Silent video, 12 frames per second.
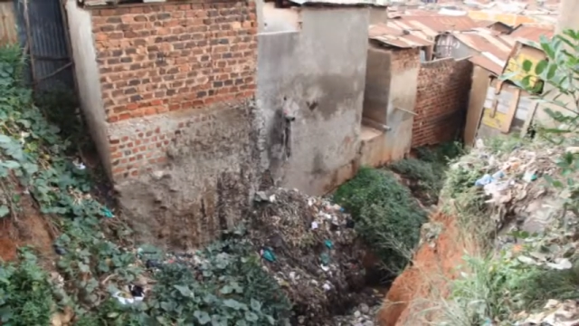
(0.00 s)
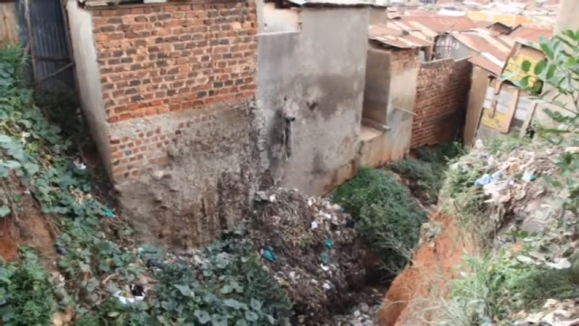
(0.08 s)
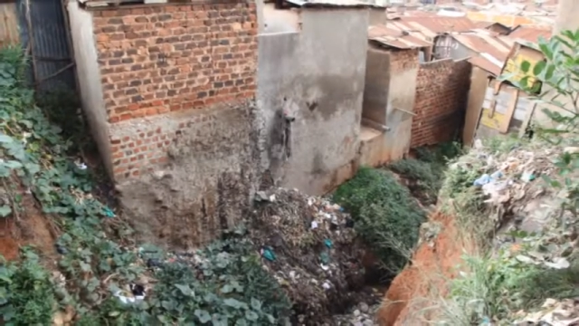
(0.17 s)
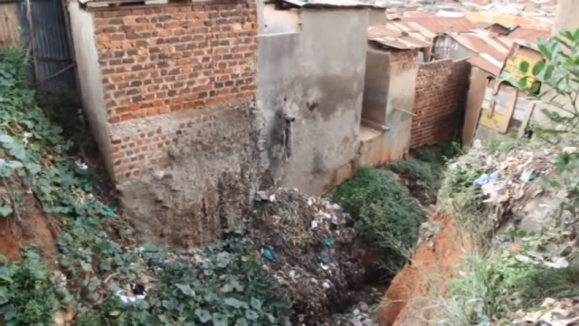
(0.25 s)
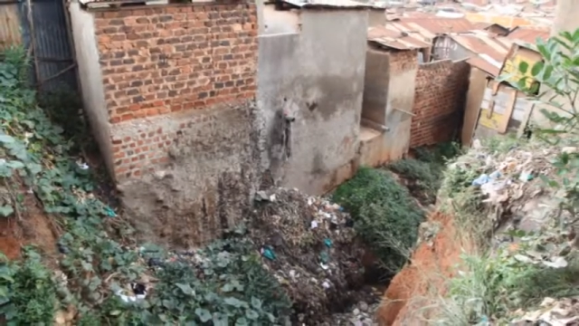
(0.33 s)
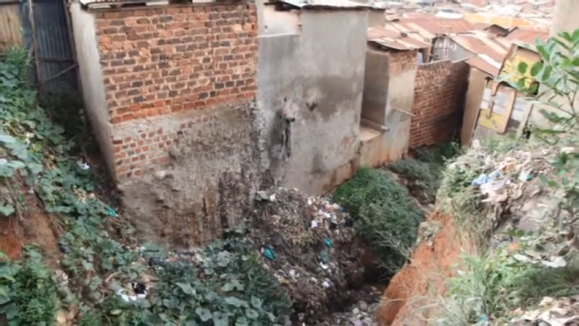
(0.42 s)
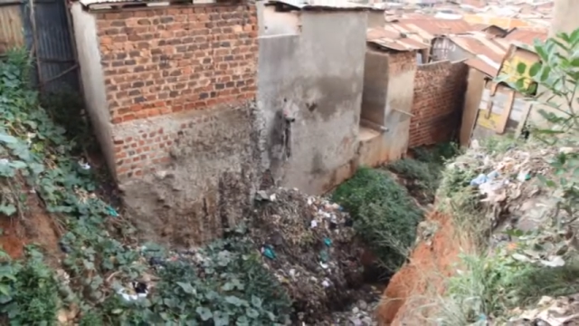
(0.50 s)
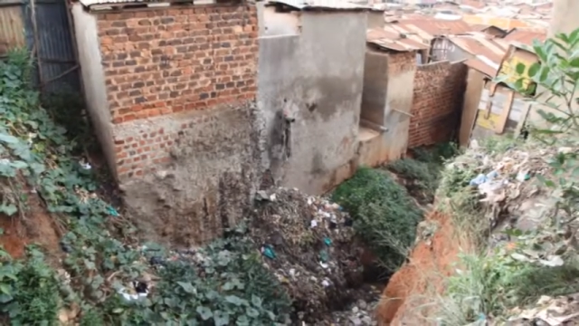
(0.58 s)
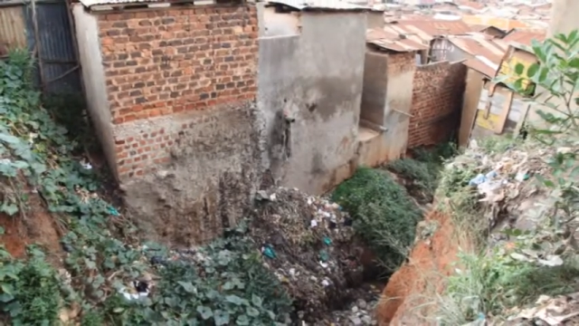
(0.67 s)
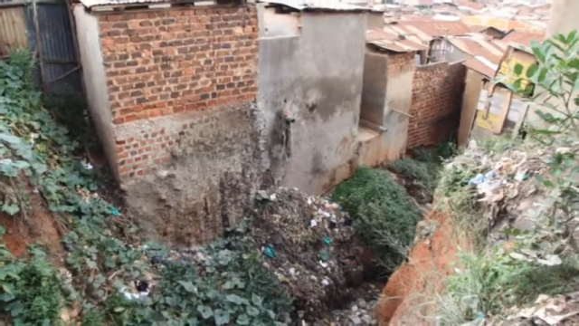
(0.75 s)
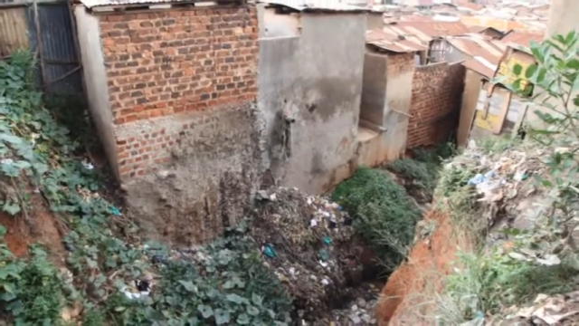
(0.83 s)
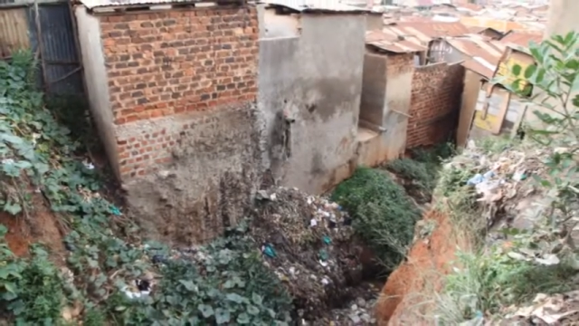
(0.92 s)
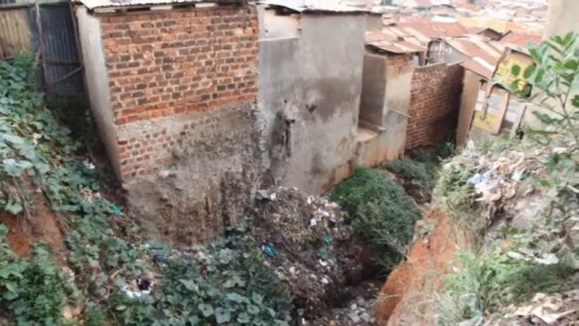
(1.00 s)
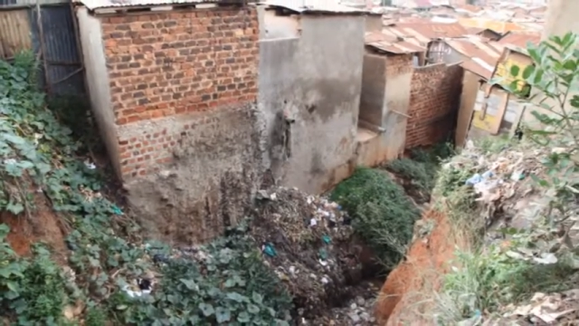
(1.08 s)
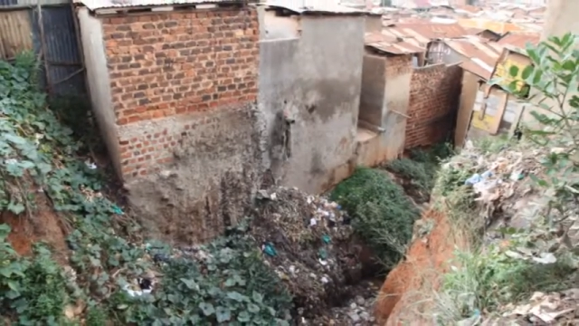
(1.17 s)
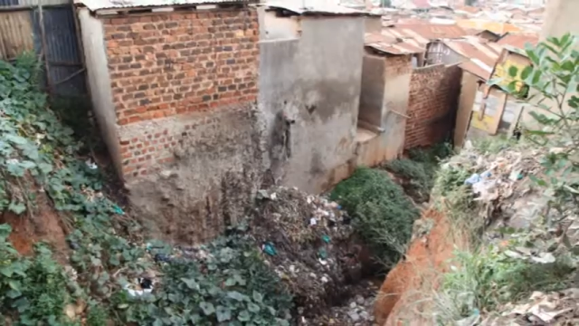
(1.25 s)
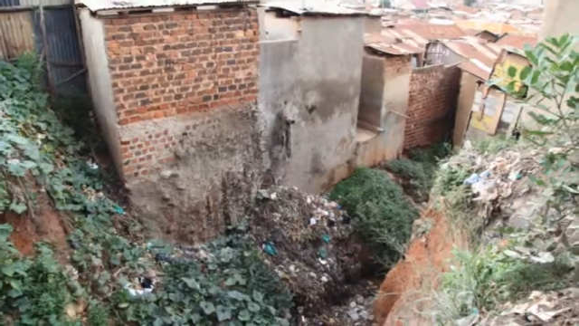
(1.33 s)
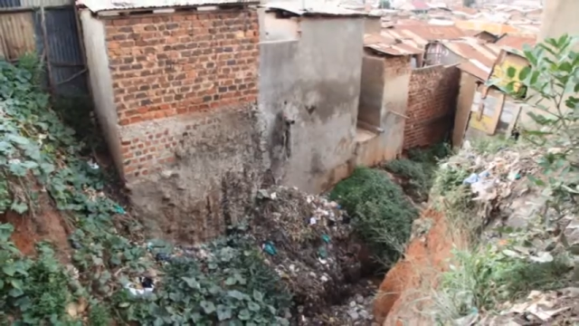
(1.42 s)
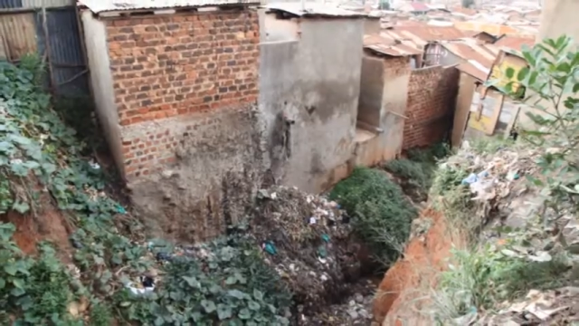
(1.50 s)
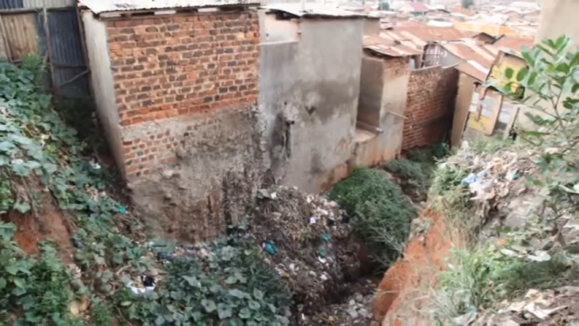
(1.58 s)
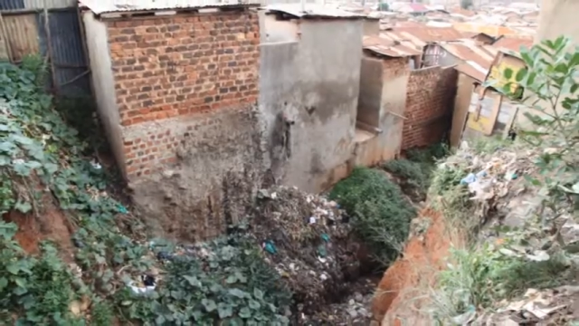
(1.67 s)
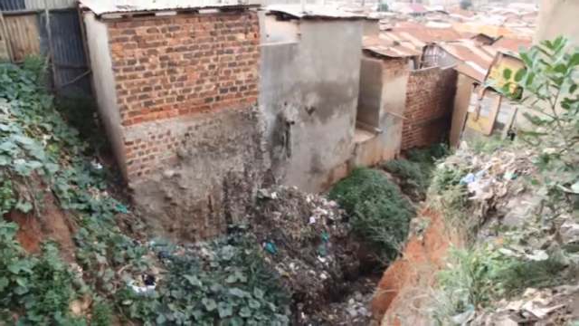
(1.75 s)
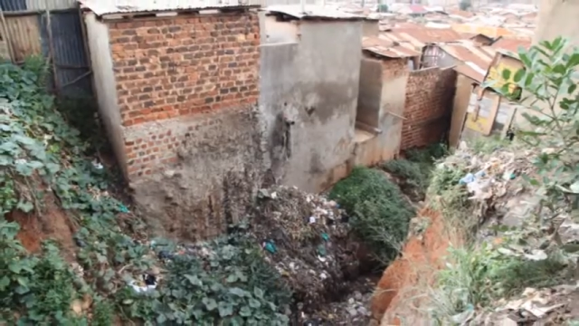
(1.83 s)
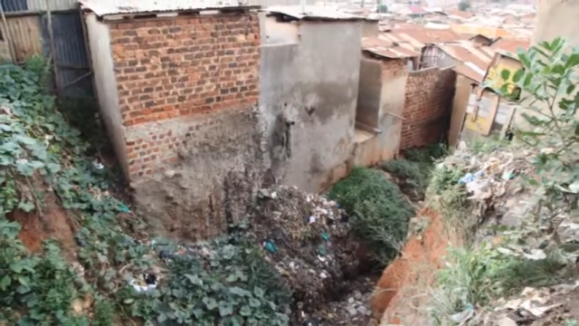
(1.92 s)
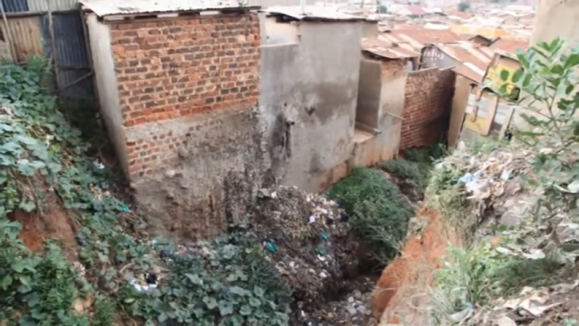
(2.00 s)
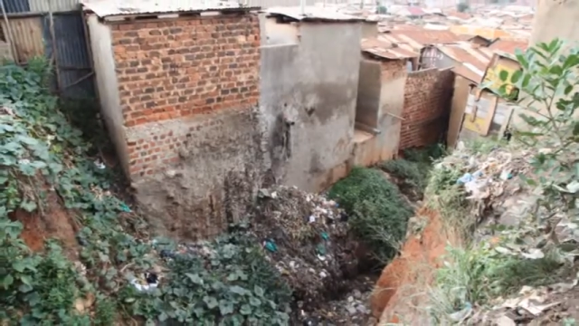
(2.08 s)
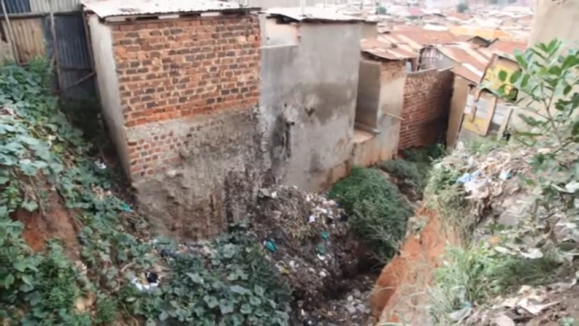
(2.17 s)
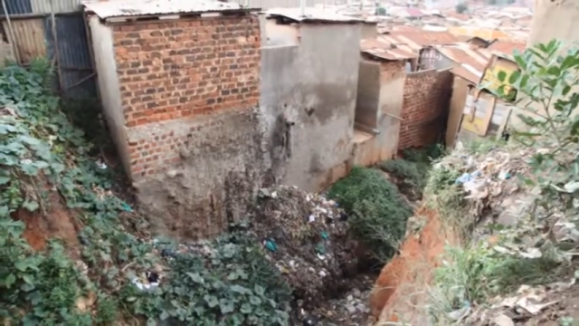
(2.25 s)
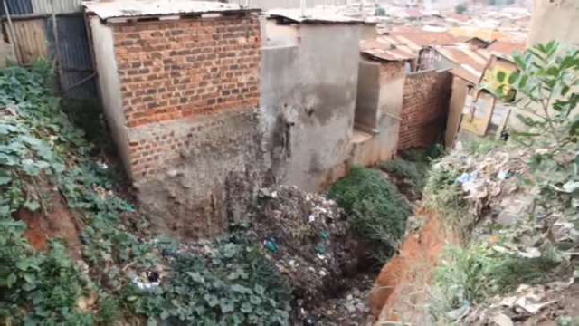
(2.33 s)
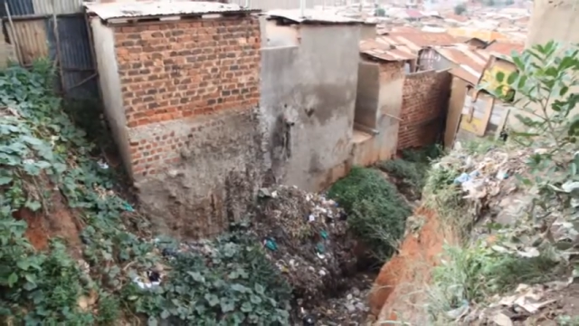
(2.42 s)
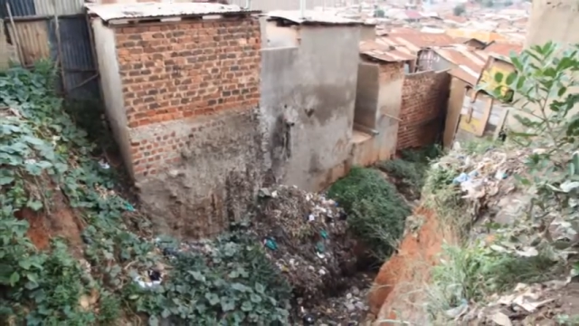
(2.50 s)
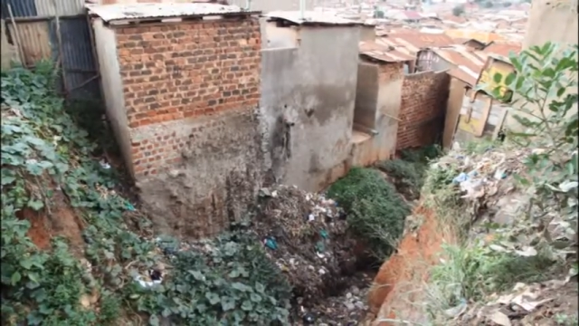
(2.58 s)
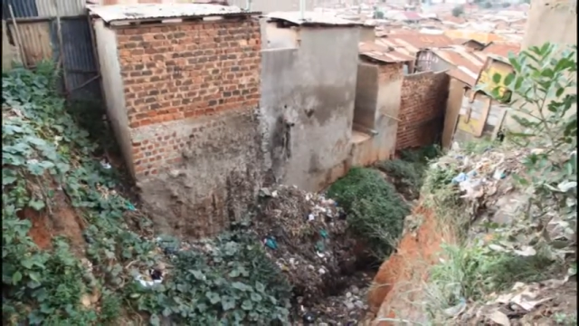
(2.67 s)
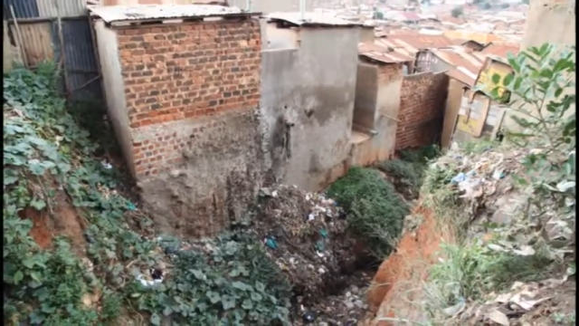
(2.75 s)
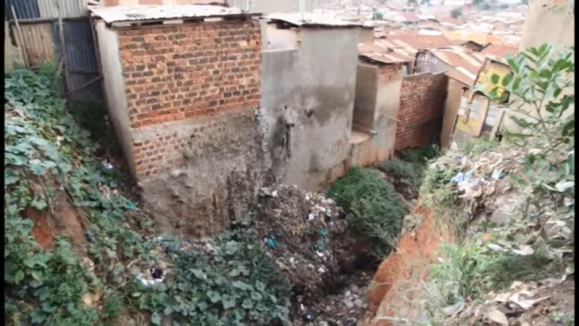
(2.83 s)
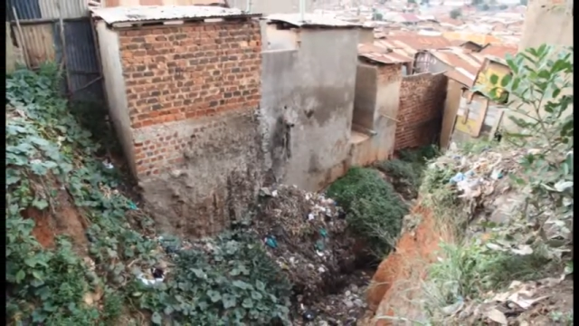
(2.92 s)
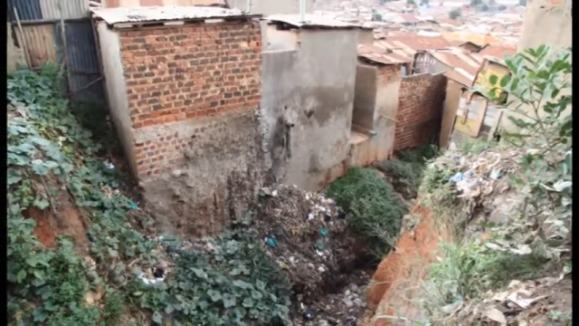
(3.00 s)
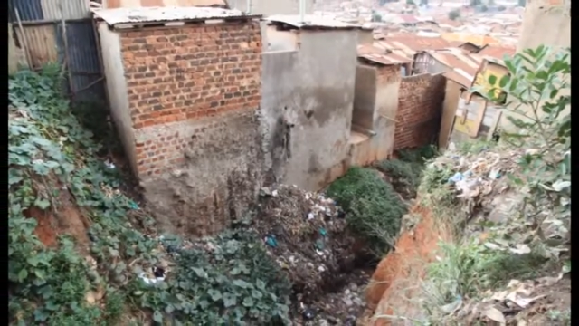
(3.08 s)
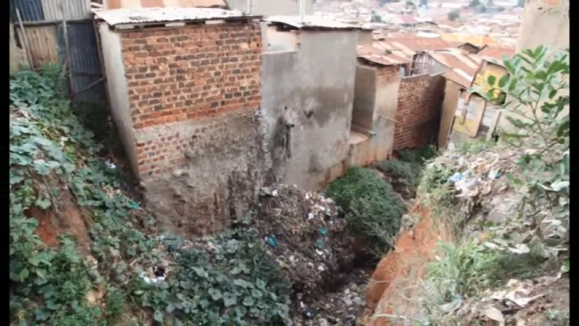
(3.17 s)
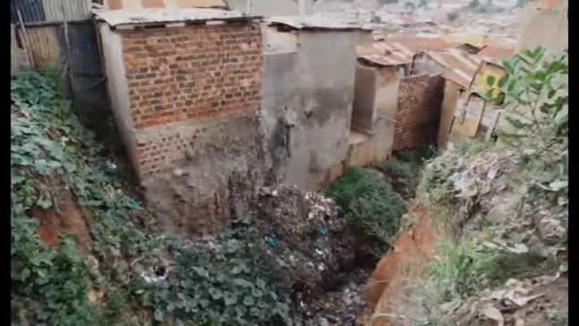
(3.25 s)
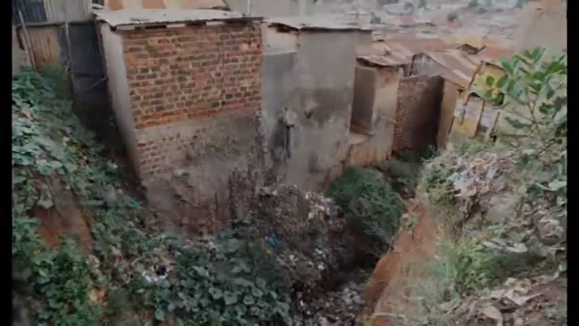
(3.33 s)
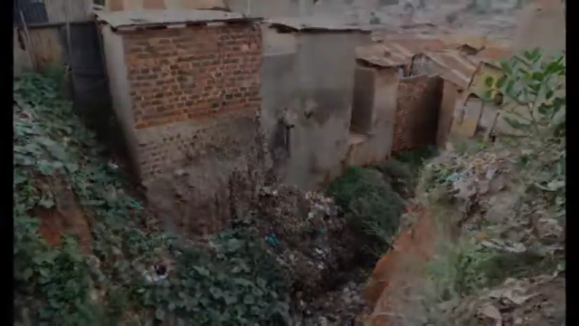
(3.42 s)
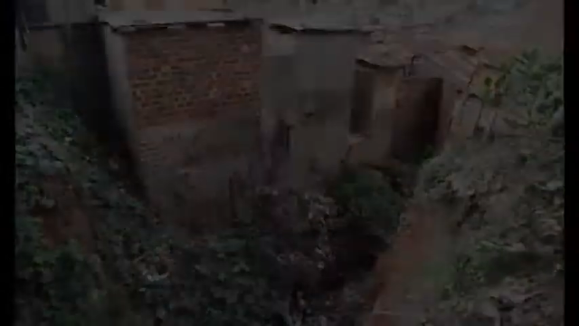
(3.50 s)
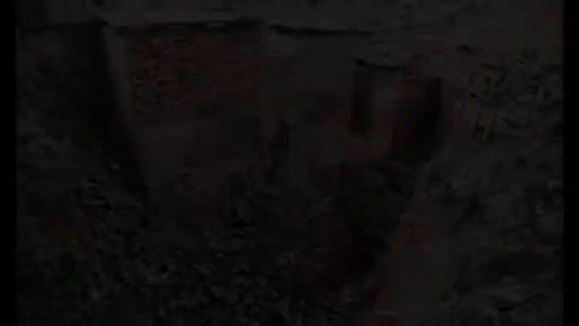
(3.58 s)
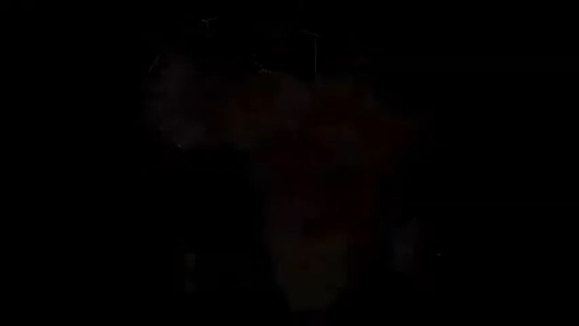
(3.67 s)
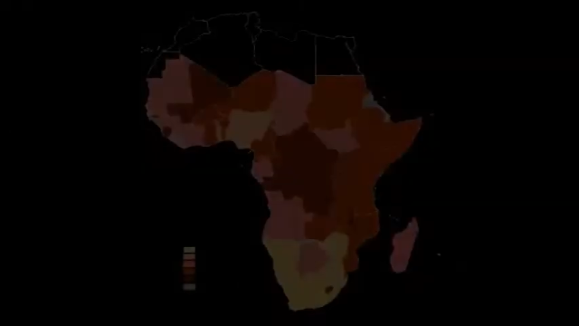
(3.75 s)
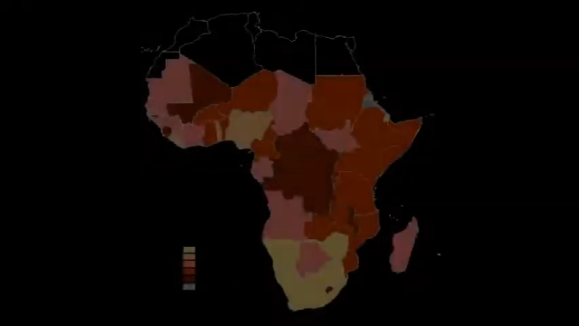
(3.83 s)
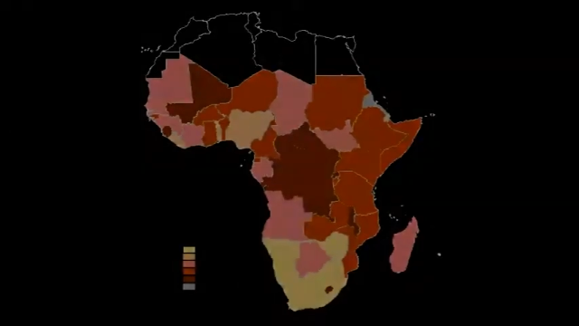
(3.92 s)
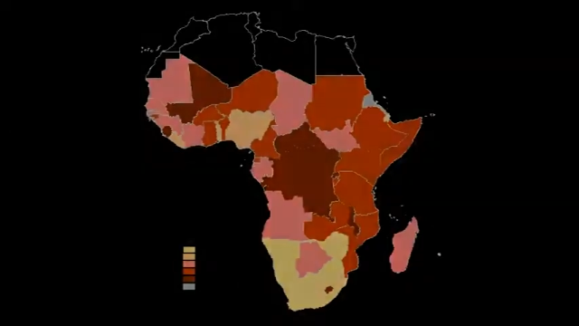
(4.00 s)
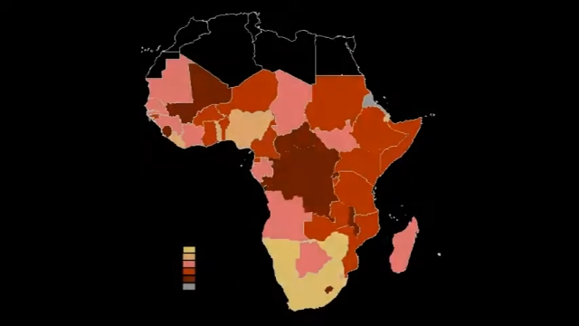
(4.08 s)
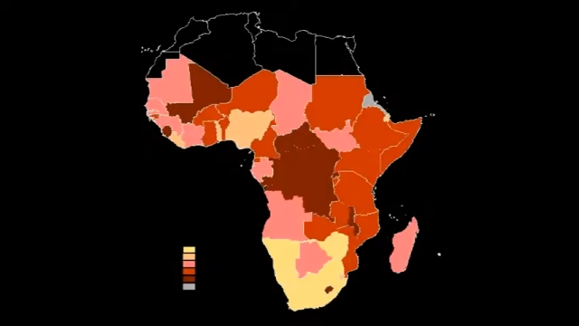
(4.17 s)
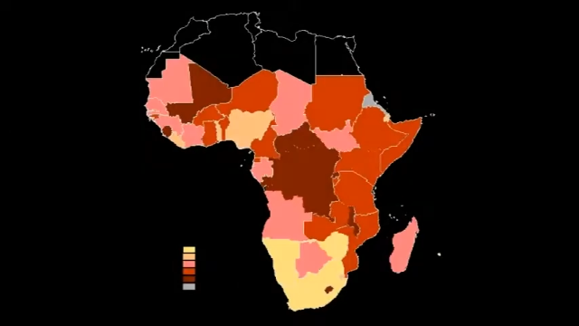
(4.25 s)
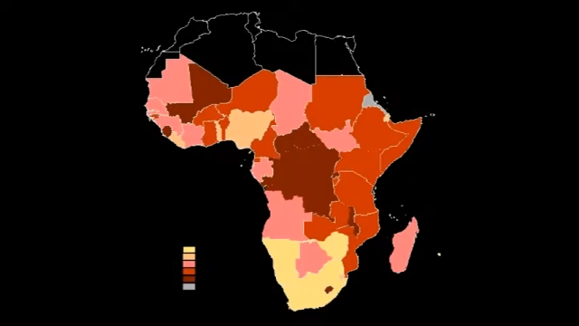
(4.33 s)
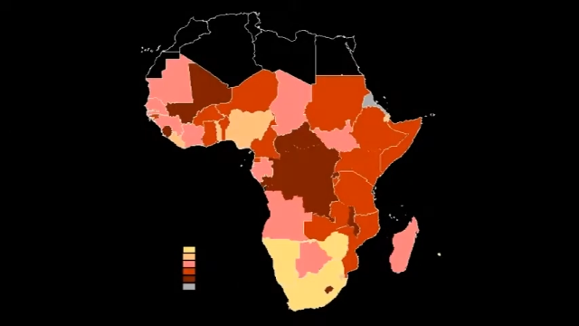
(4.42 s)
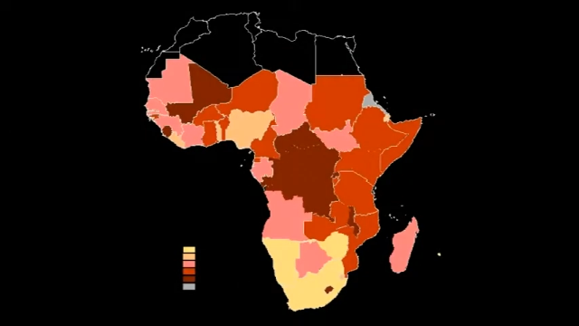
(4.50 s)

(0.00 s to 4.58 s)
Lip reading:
No face is visible, so there are no lips to read.